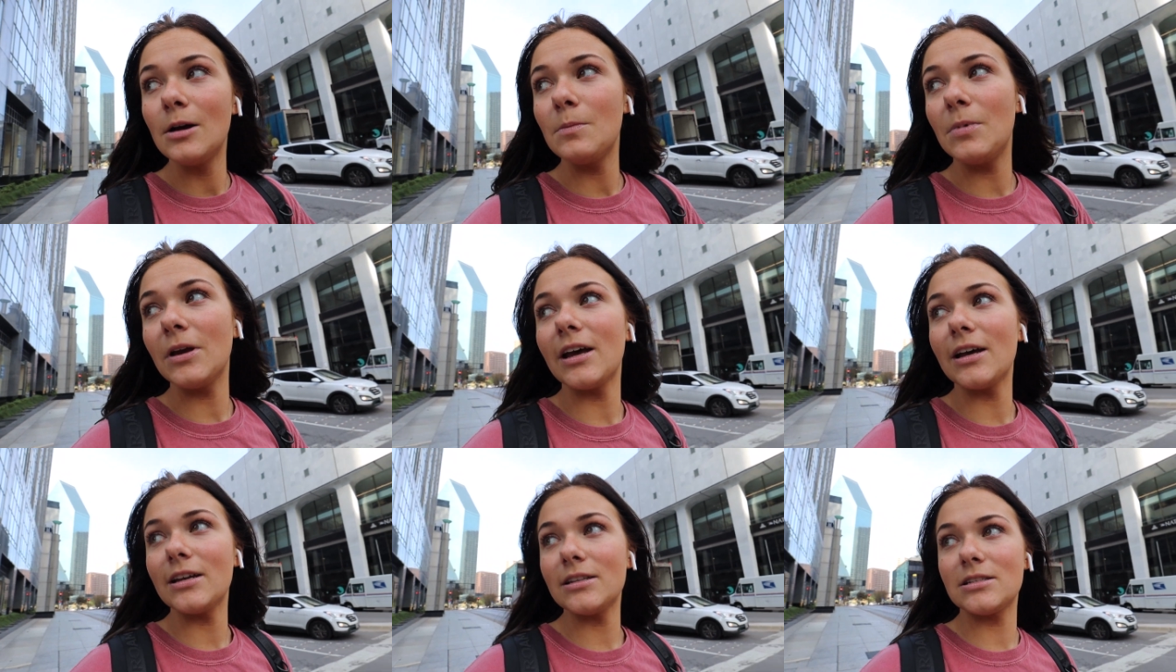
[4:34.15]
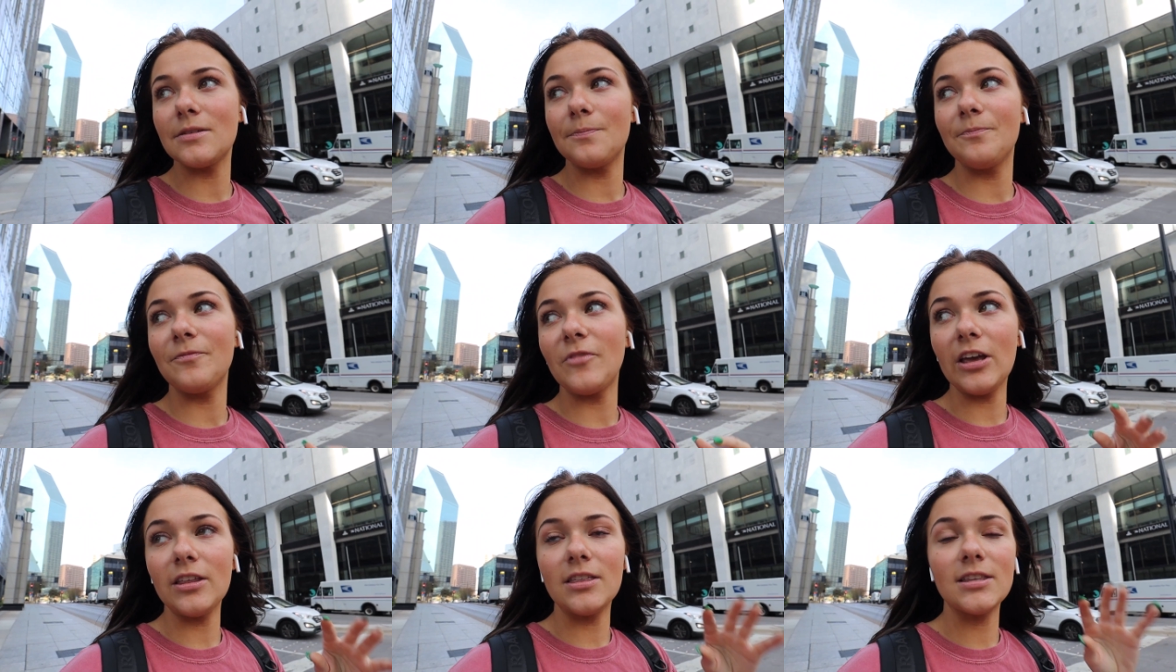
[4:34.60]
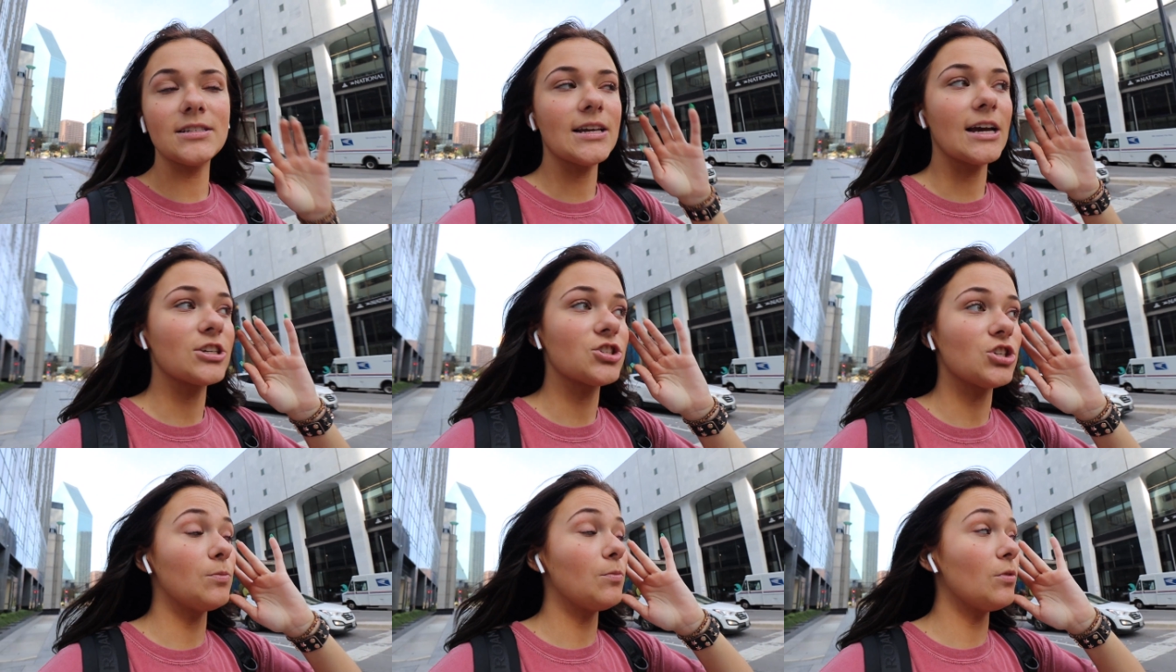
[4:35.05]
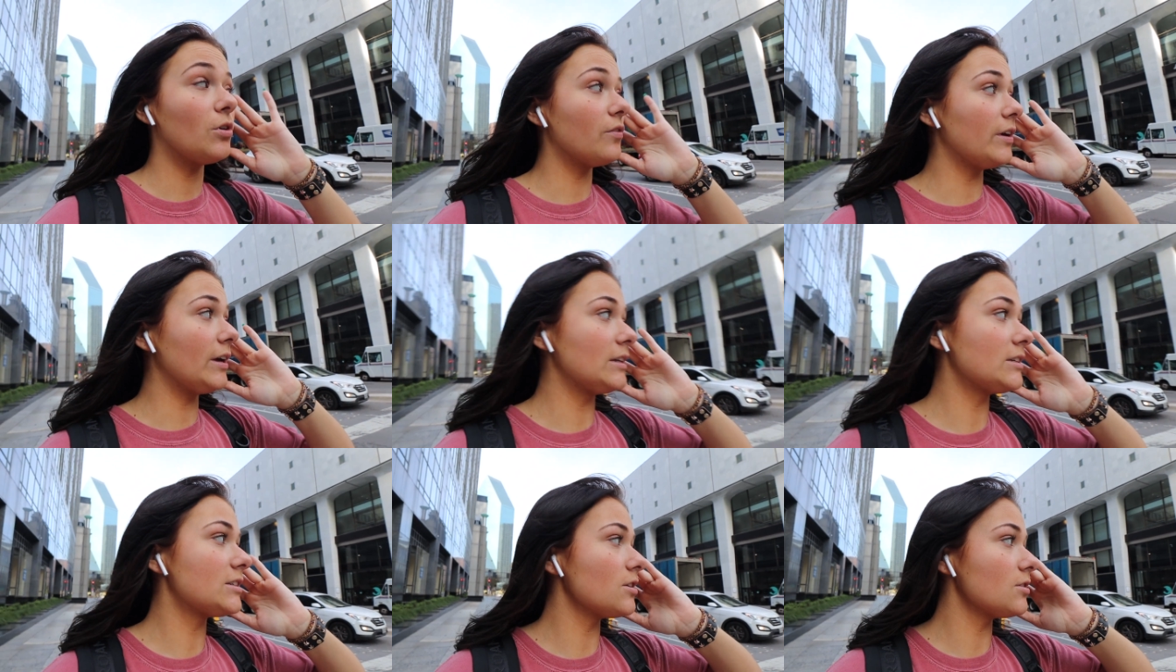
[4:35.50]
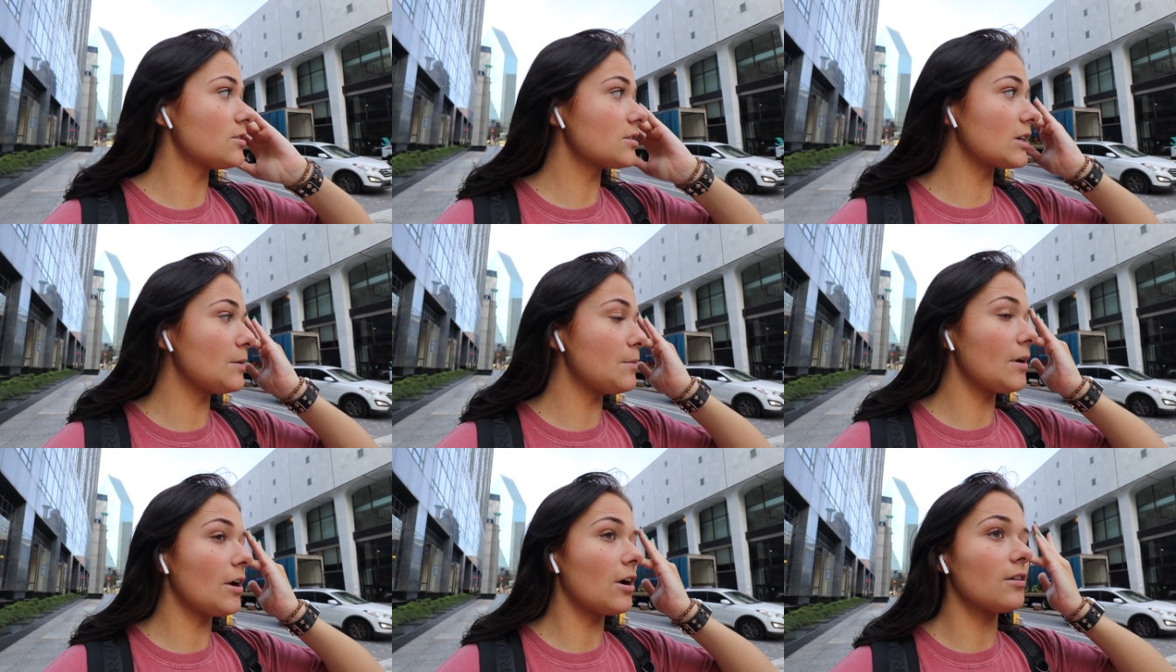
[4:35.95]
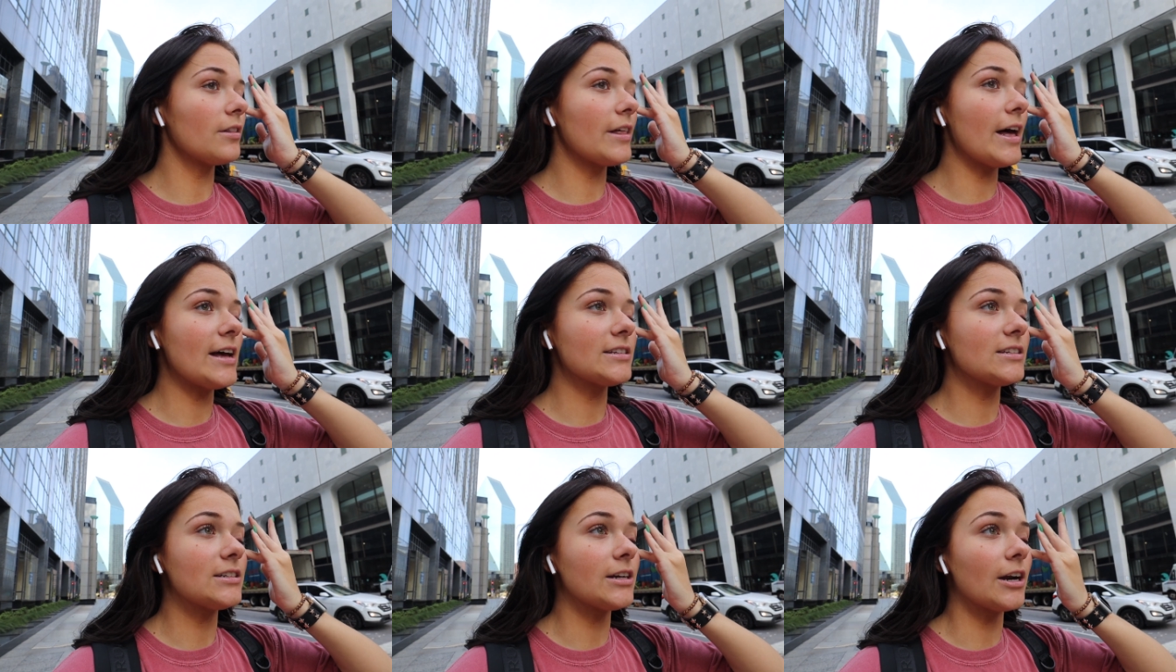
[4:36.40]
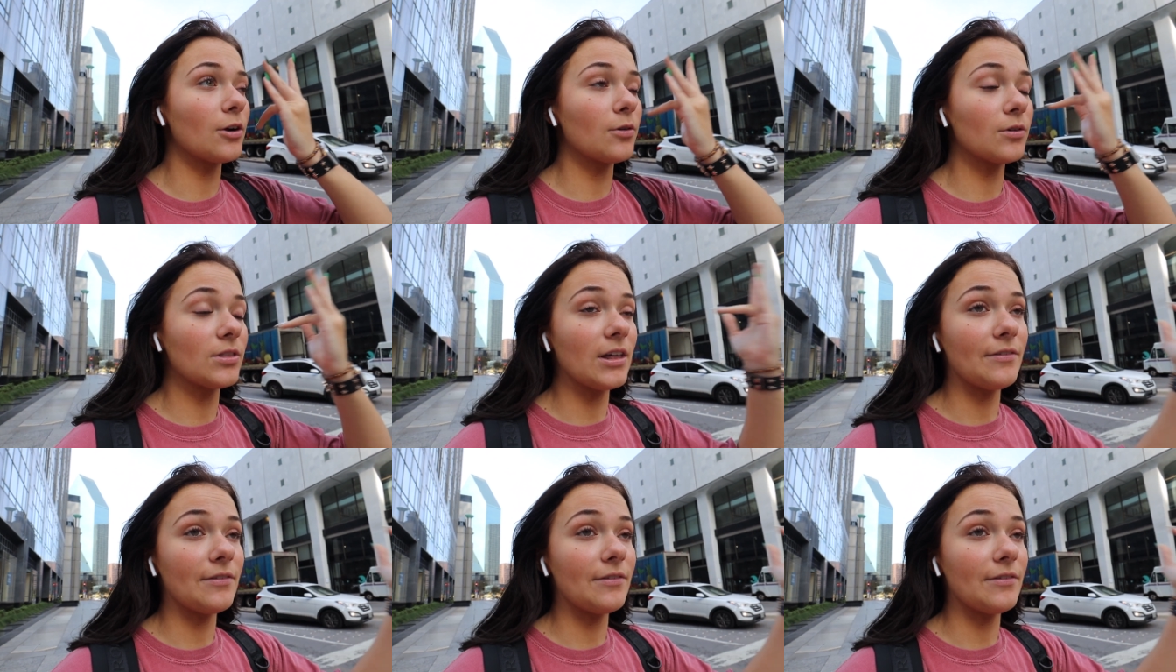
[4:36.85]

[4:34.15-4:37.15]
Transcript: because Faith is actually moving, so it's gonna be our last dinner with